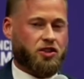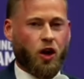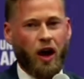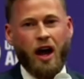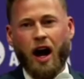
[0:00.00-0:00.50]

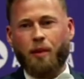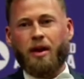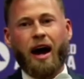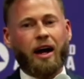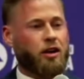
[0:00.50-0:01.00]
I'm not
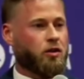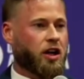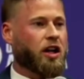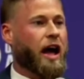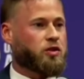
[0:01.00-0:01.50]
going to do the
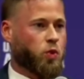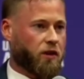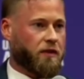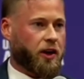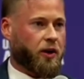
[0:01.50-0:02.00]
class
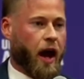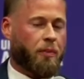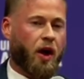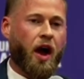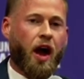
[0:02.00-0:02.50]
warfare crap.
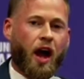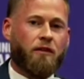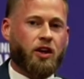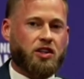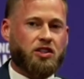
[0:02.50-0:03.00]

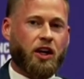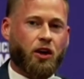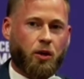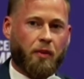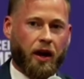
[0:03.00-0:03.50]
Every single
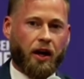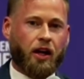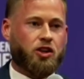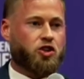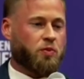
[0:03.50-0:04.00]
American
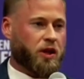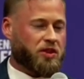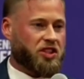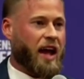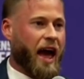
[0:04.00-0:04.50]
should be
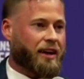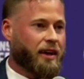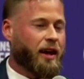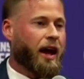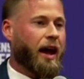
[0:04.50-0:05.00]
upset
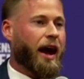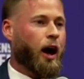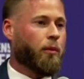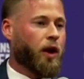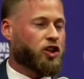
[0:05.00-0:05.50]
at how
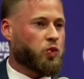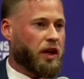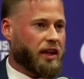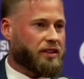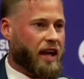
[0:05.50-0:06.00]
much we
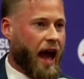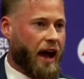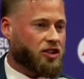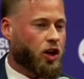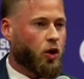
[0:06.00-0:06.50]
get taxed.
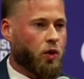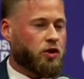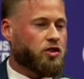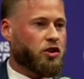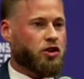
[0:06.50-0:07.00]
We used
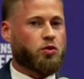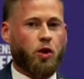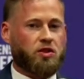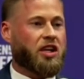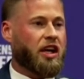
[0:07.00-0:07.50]
to throw
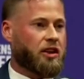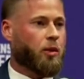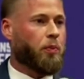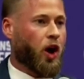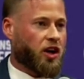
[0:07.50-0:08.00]
tea in the
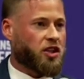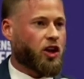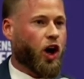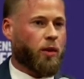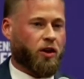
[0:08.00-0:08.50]
Boston
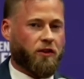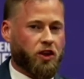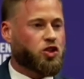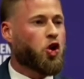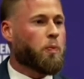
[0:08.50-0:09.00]
Harbor for a
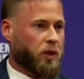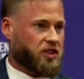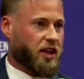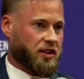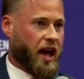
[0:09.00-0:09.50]

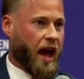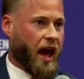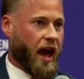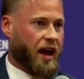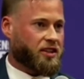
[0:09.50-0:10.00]
2% tax.
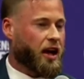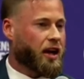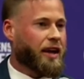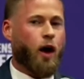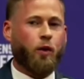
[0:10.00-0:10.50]

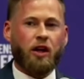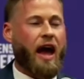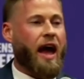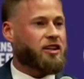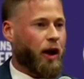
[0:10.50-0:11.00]
Now we
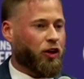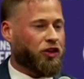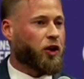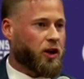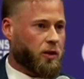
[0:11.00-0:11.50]
tax about
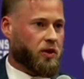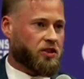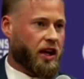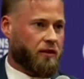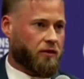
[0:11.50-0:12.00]

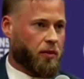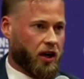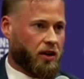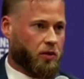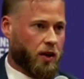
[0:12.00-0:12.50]
30% of the money
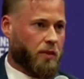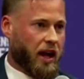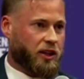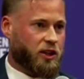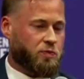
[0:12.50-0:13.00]
that we make
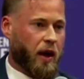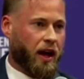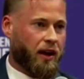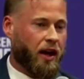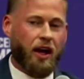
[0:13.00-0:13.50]
and spend.
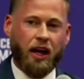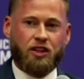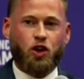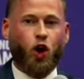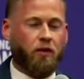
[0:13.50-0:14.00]
It's
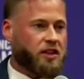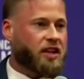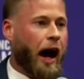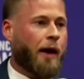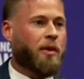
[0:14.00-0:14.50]
over the
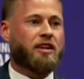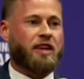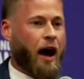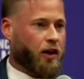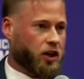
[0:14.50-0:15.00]
top. It's
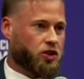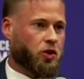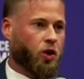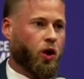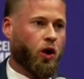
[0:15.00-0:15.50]
out of
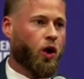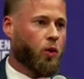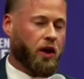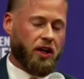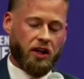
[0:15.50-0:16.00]
control. We
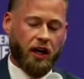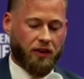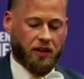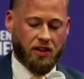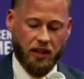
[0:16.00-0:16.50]
need to cut this
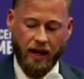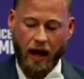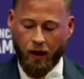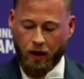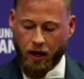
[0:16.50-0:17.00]
thing
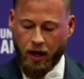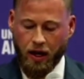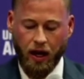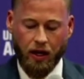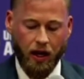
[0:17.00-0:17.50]
down.
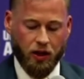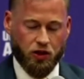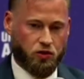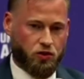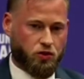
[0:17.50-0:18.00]
And
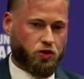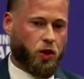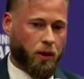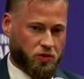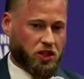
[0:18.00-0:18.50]

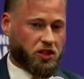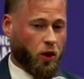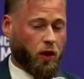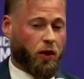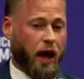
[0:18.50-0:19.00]
Trump just
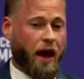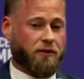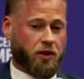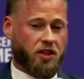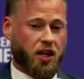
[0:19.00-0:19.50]
going after
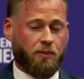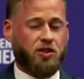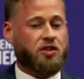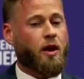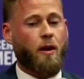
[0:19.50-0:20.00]

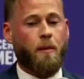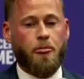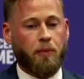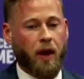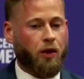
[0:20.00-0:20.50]
tips,
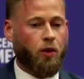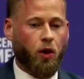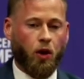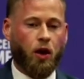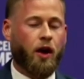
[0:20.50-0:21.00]

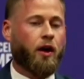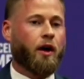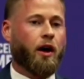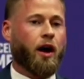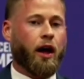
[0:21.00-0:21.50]
payroll,
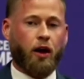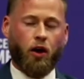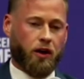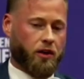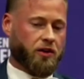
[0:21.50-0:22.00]
and all the
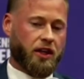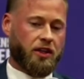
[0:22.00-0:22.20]
other things he's